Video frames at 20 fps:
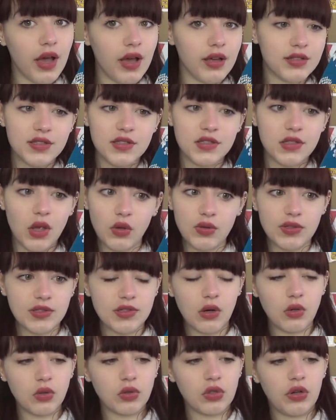so
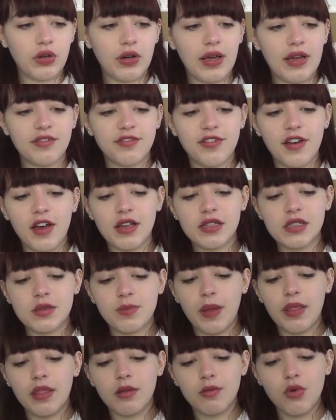sold on at first,
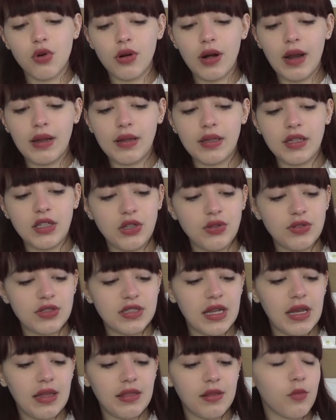but the more I used
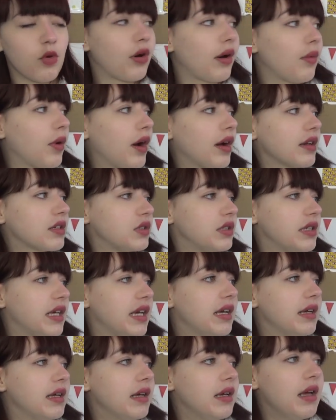it and the more I worked on
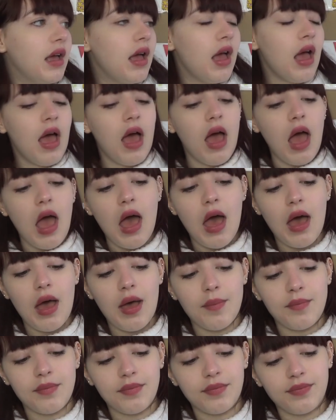it,
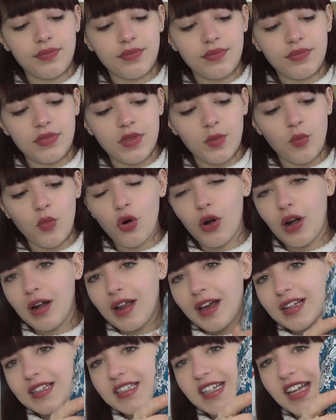um, the more I
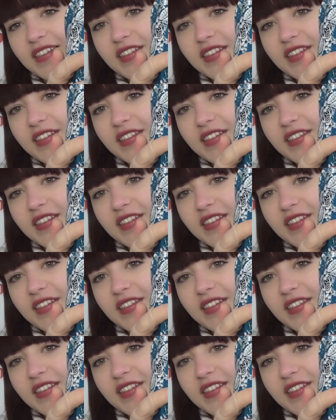liked it.